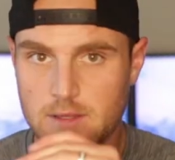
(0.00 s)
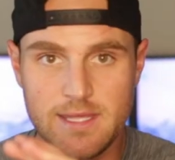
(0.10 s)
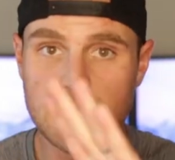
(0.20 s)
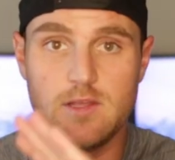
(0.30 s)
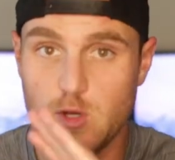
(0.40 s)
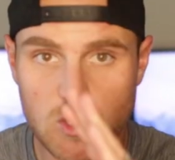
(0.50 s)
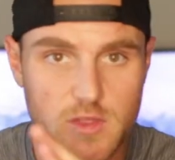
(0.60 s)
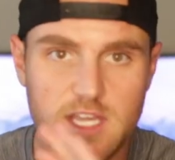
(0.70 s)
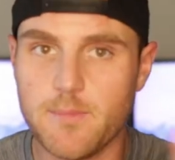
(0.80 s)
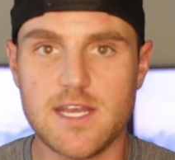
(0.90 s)
Like, when you
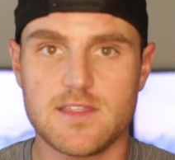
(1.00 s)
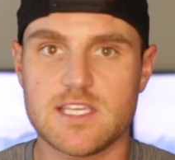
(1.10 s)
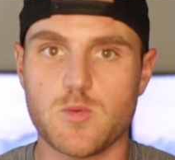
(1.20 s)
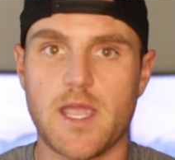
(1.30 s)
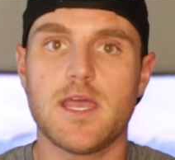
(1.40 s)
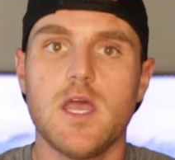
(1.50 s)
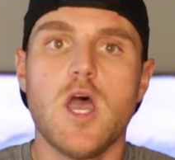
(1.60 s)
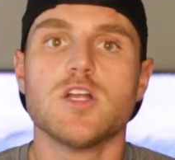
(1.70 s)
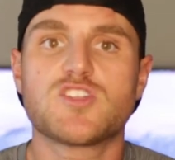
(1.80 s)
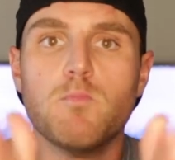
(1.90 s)
think about it this way,
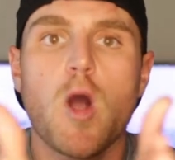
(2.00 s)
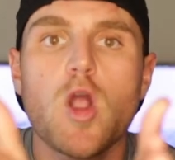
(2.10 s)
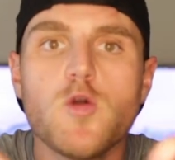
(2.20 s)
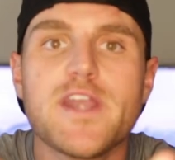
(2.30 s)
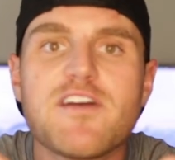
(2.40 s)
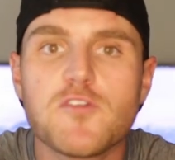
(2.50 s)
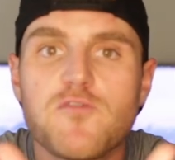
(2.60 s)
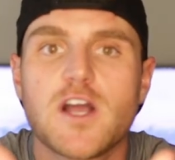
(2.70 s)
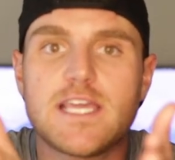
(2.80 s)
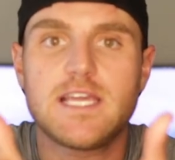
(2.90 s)
tomorrow never
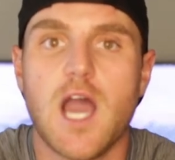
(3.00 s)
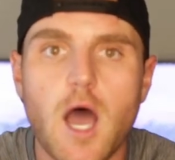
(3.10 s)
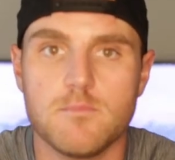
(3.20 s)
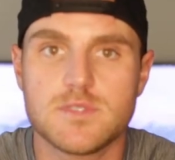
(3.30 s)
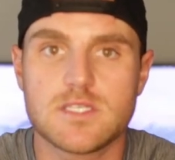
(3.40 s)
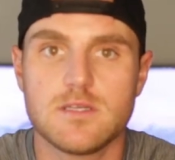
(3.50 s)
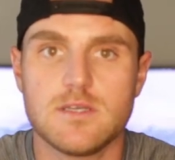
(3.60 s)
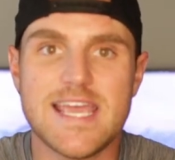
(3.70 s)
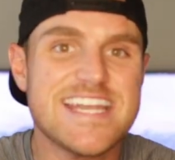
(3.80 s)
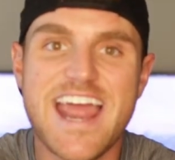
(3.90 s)
comes.
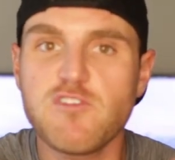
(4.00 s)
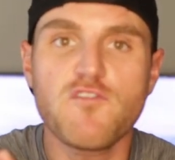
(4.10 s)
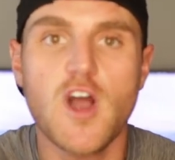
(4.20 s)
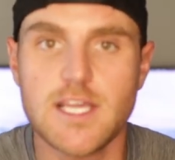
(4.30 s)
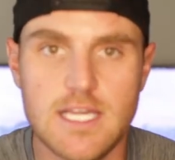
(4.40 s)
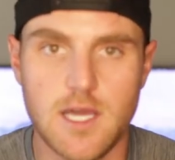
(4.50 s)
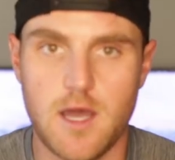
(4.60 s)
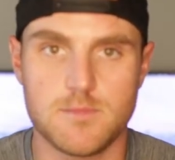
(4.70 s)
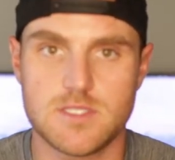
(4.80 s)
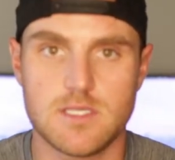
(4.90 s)
It never
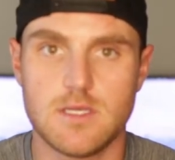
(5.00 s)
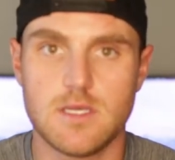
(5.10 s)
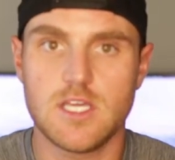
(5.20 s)
comes.